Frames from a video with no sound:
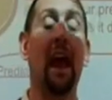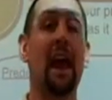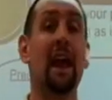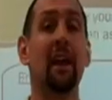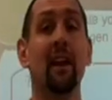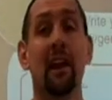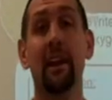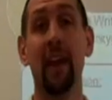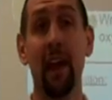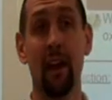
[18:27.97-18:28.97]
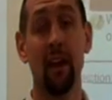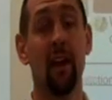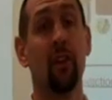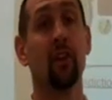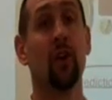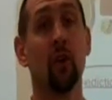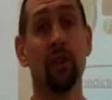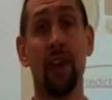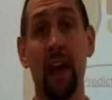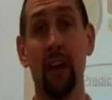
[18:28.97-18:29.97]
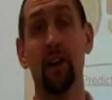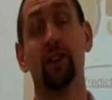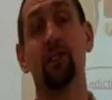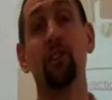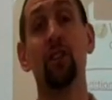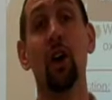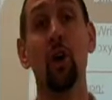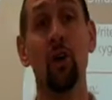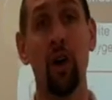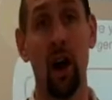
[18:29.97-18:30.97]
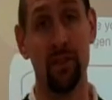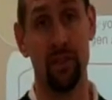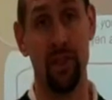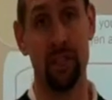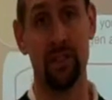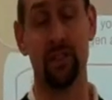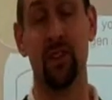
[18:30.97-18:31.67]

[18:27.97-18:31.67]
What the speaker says: and again, they're going to areas of low concentration.